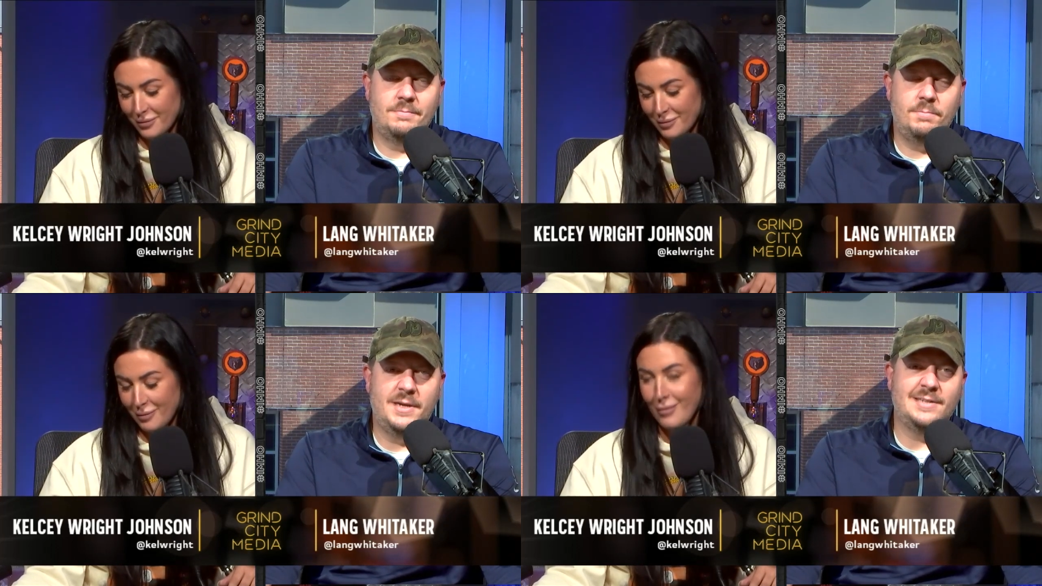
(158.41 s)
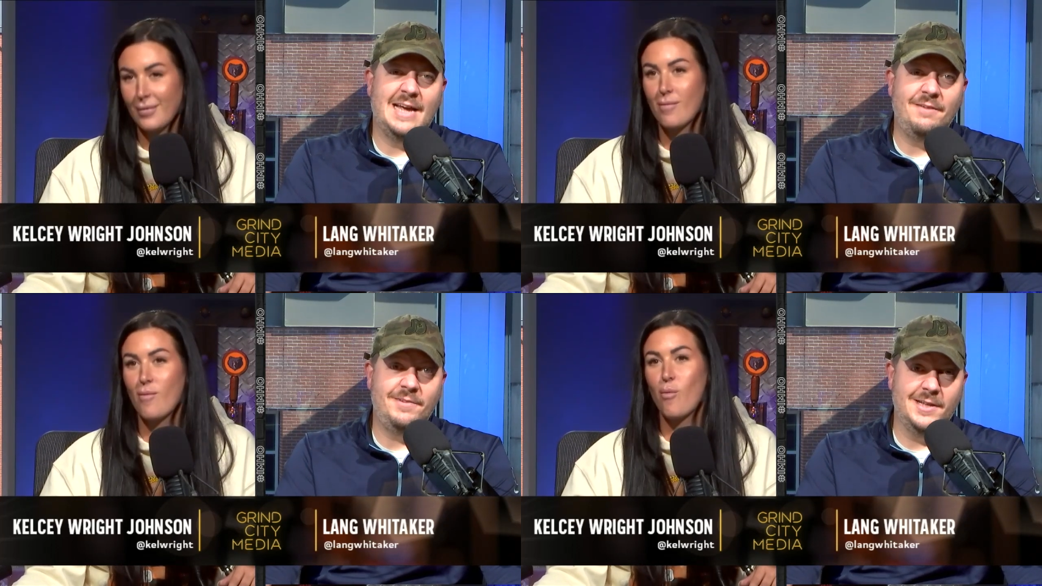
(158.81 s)
Speaker 1: Because
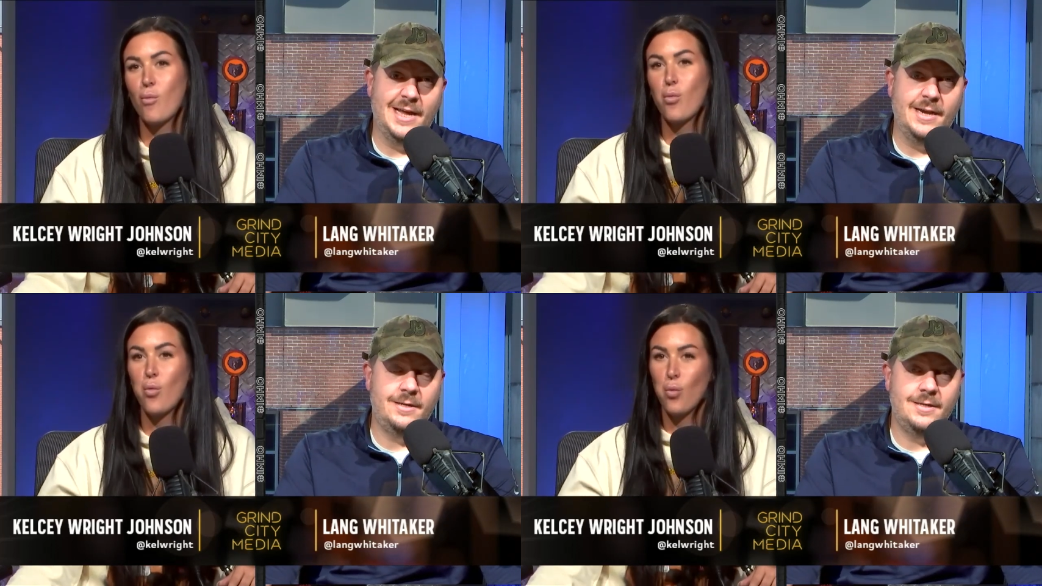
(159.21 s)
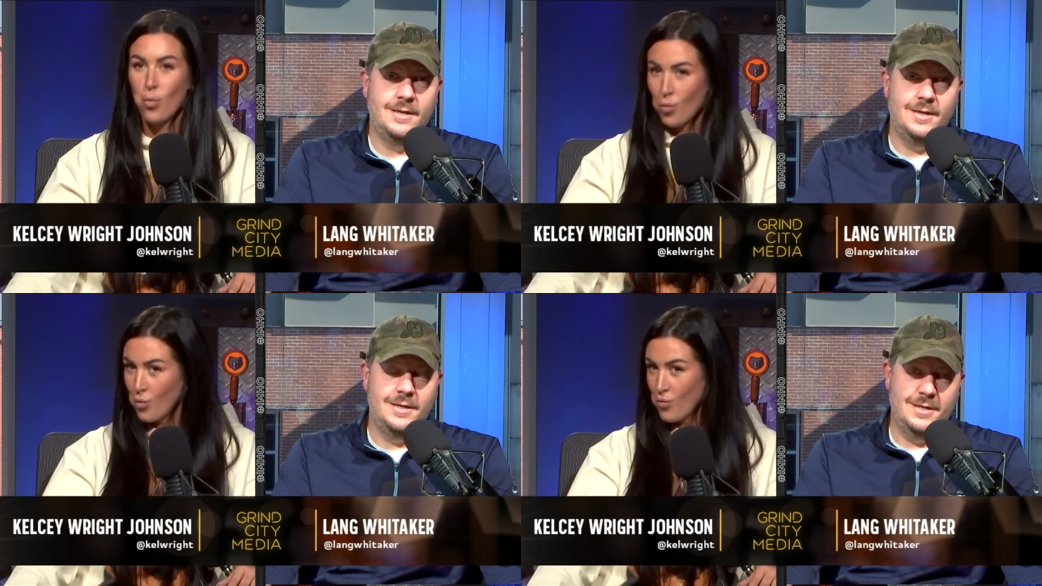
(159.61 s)
I feel like
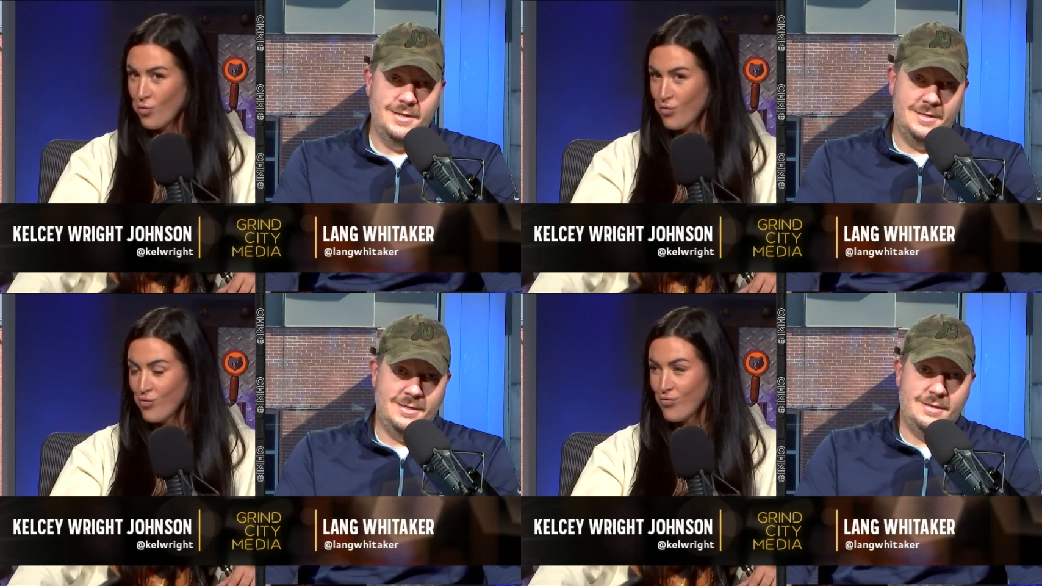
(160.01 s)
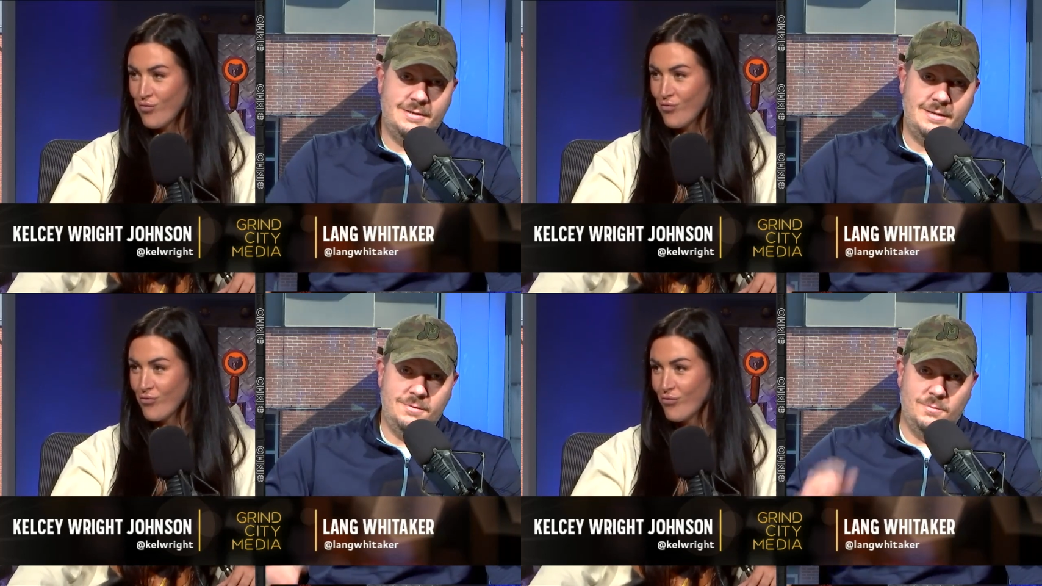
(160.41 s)

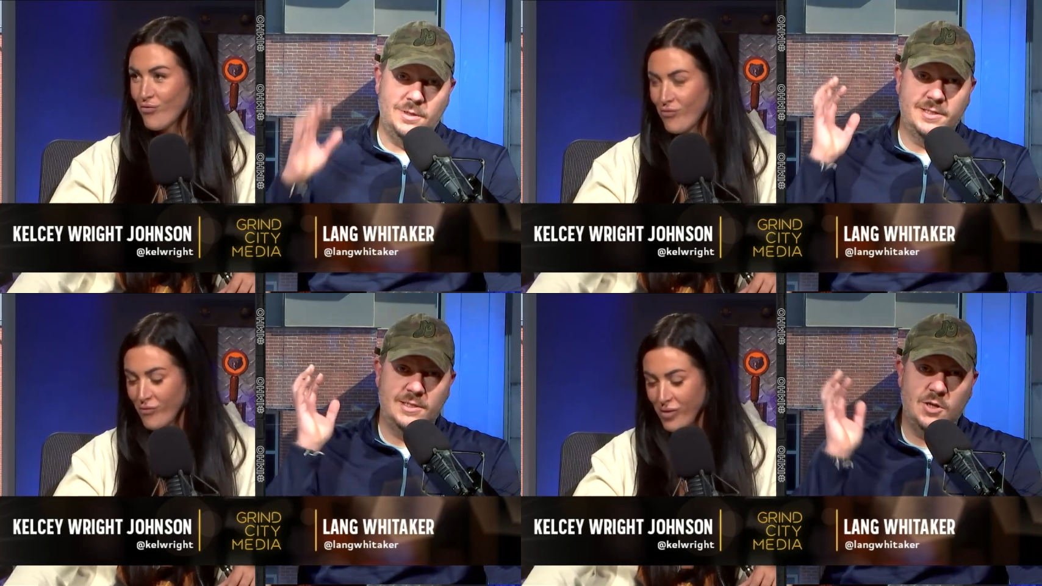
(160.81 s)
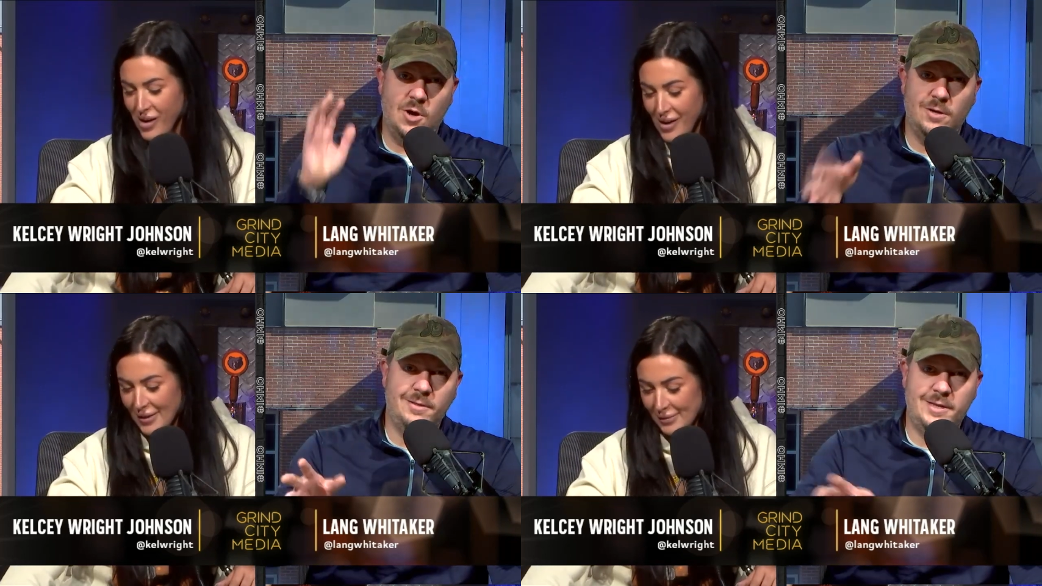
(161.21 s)
once this
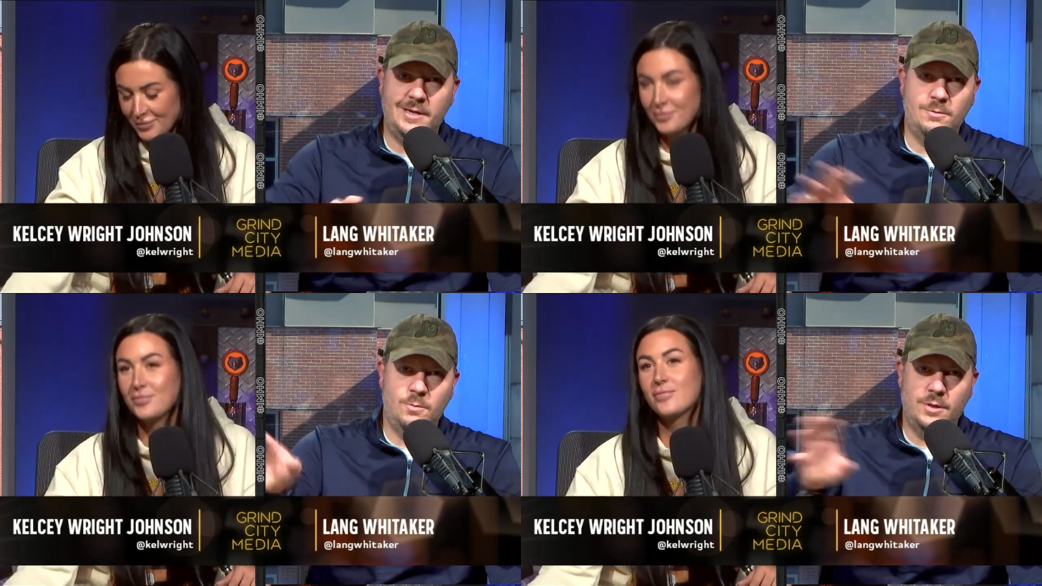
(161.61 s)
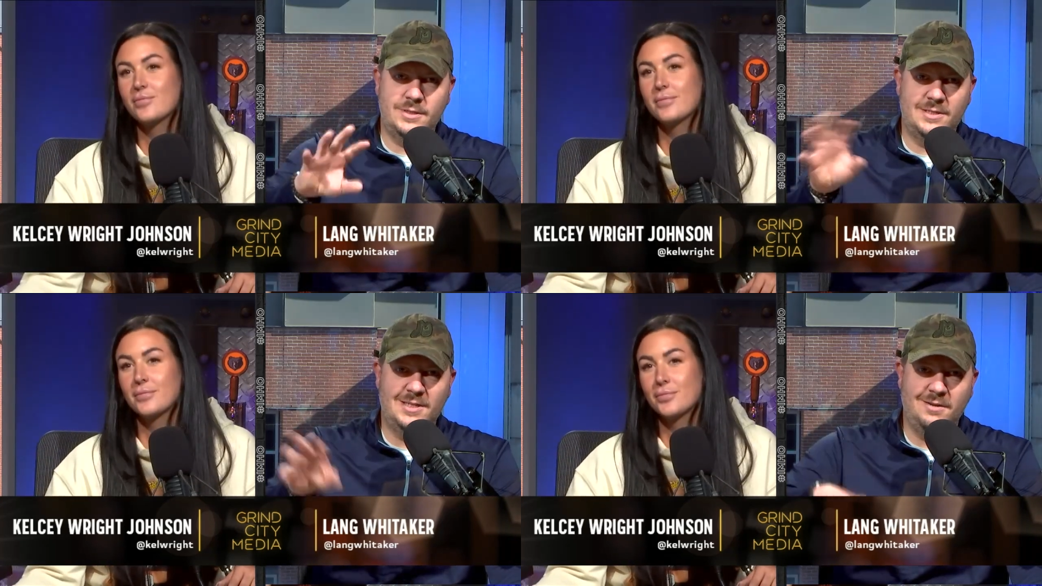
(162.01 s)
Harden thing works
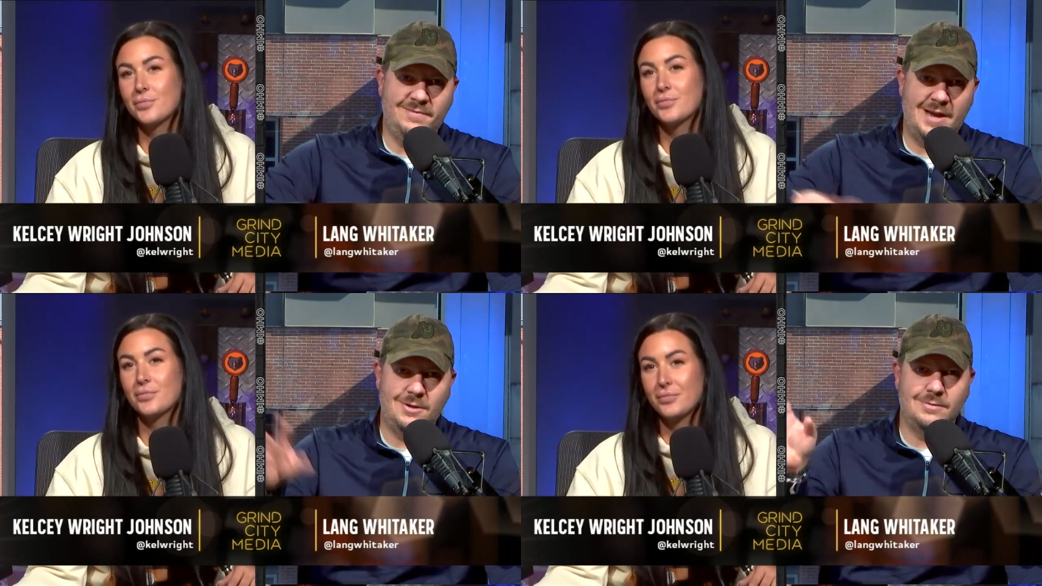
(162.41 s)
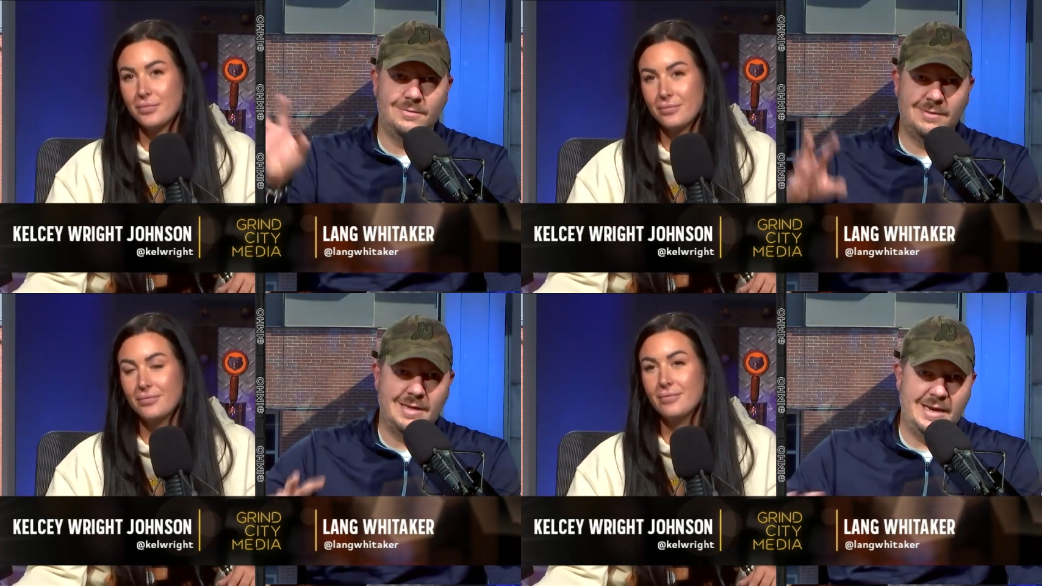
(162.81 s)
itself out
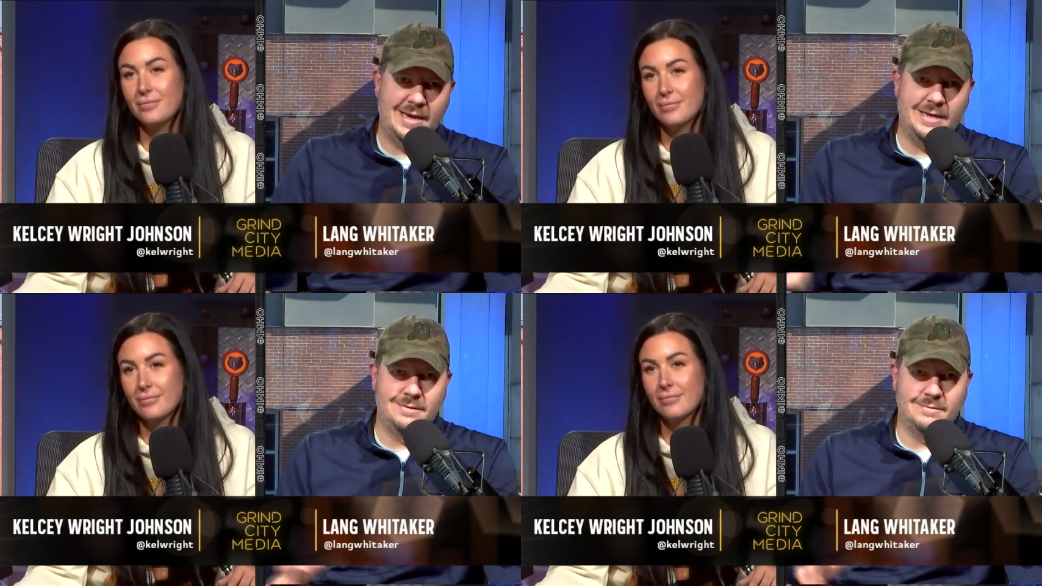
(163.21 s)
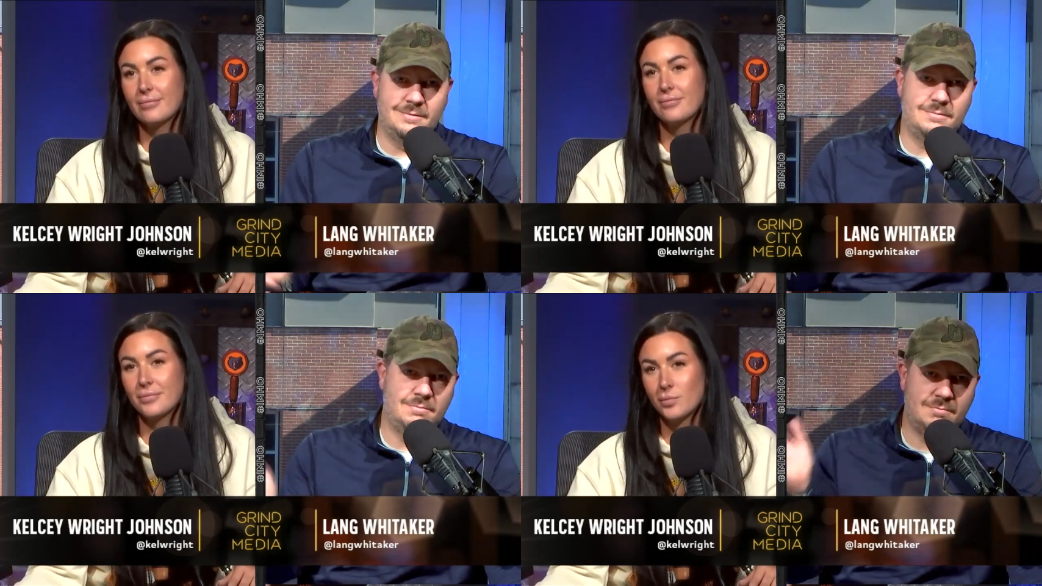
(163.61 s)
and